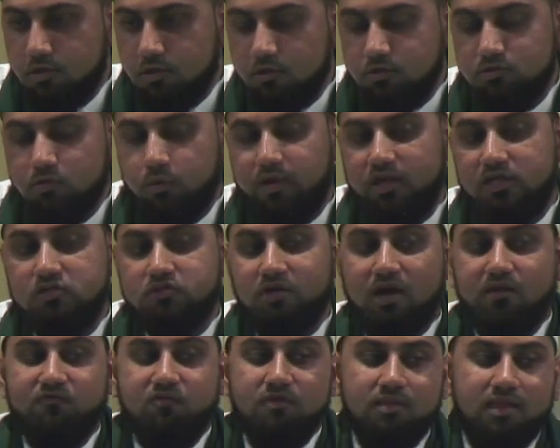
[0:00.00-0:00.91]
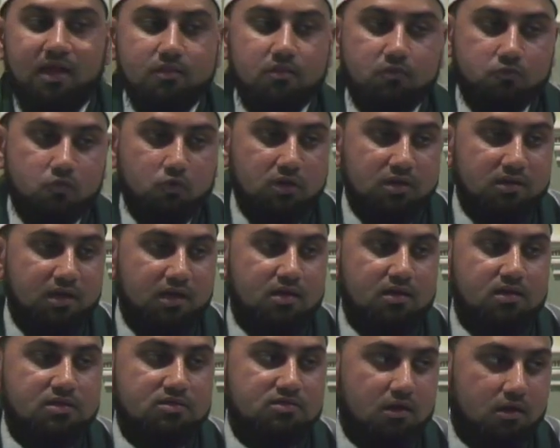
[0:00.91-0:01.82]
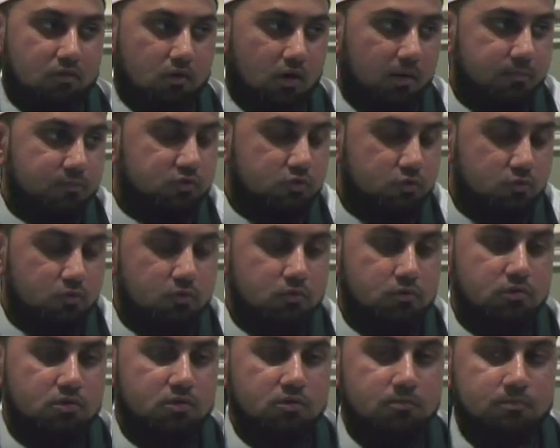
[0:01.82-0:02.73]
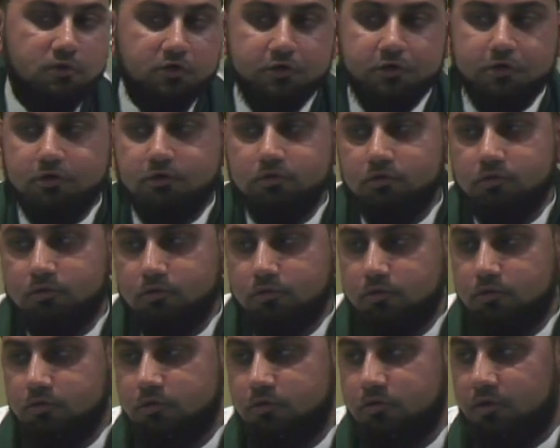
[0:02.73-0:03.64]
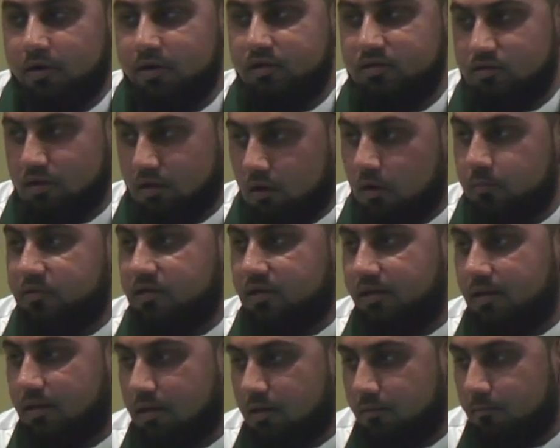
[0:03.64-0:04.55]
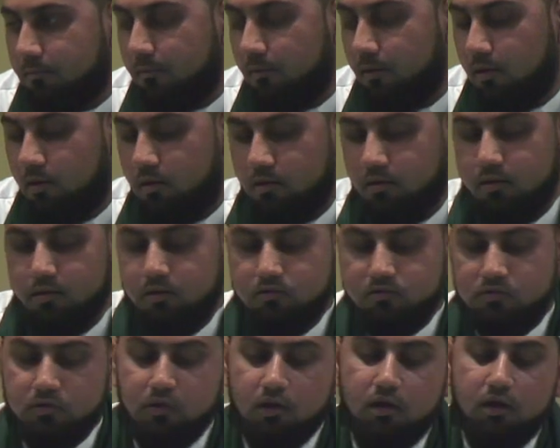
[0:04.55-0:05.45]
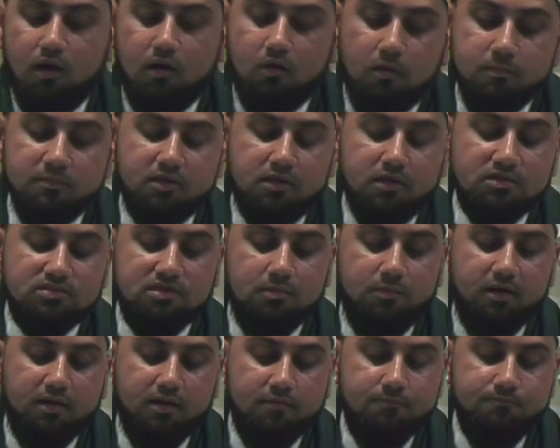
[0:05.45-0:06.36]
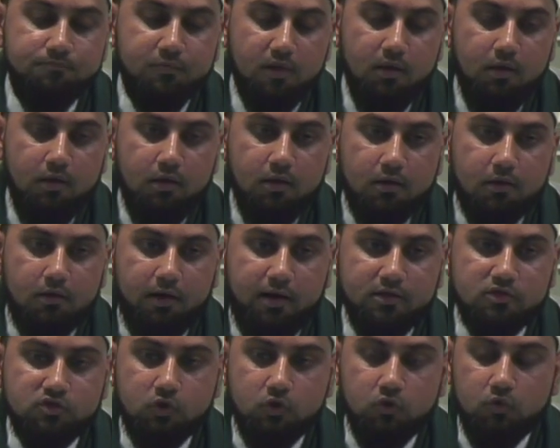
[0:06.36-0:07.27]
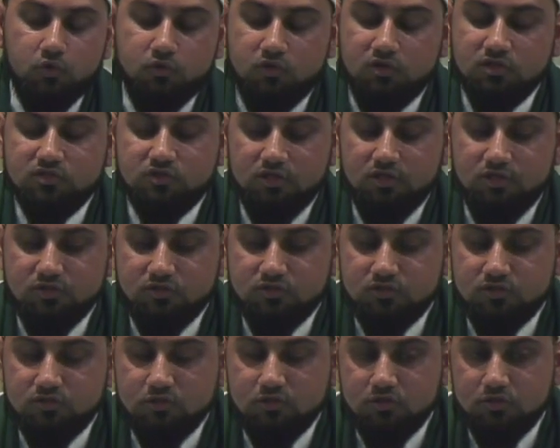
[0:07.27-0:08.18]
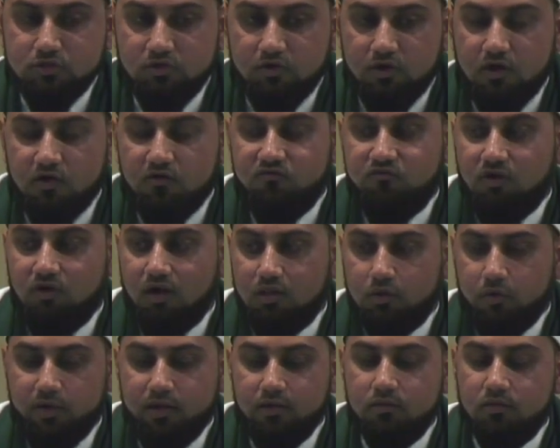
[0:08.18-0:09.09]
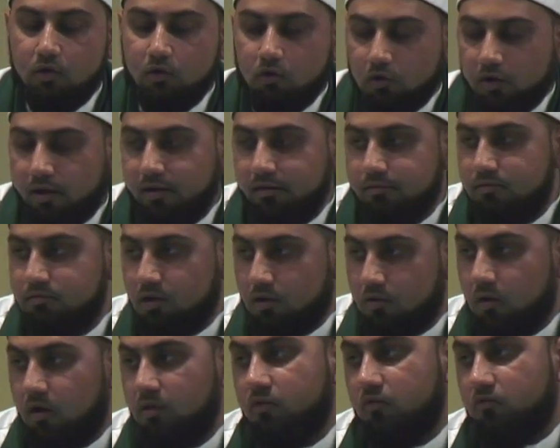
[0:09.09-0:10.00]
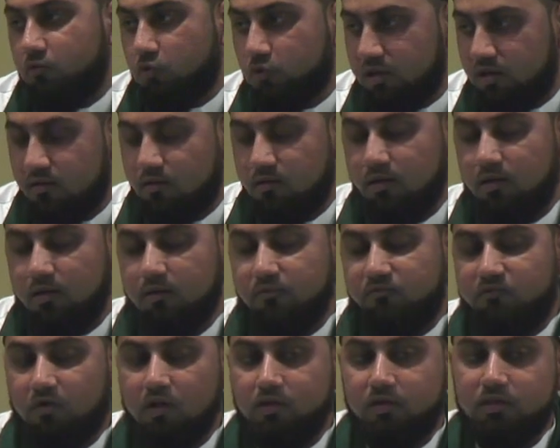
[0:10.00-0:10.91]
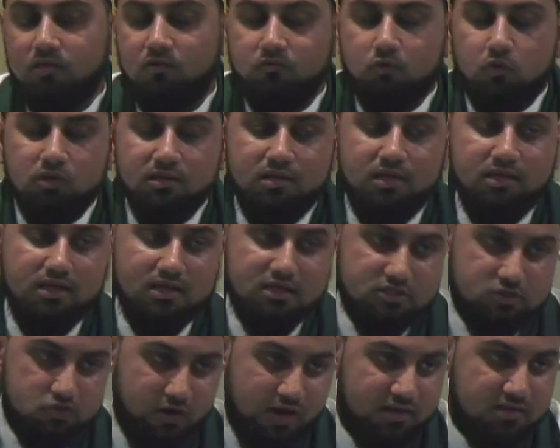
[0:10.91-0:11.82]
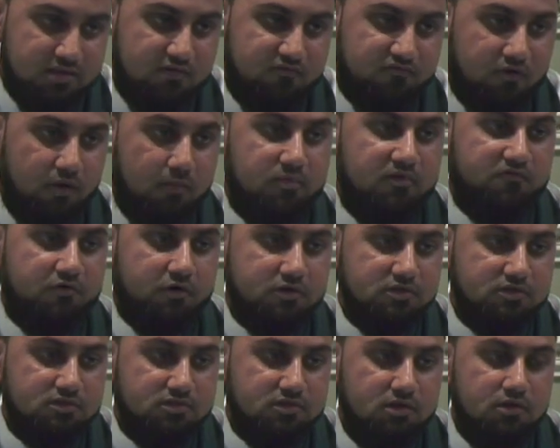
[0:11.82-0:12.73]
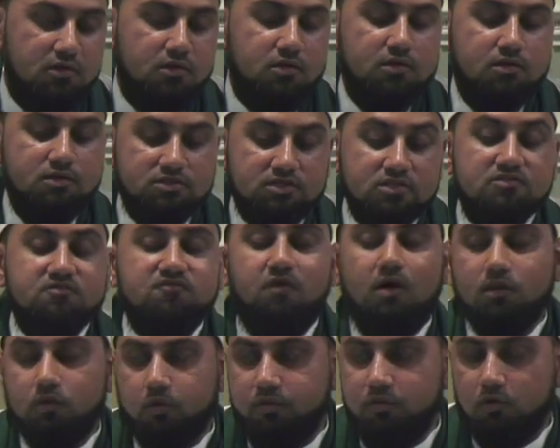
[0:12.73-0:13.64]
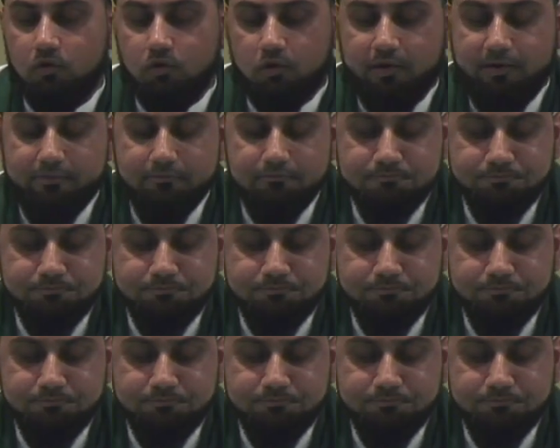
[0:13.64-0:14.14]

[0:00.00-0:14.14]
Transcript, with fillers: So we extract from that the ruling that it is haram to murder. Right? It's haram to kill. So haram to kill somebody. Right? So this is uh, following the Quran. The, the, ruling, following the ruling that extracted from the verse, this is following the Quran.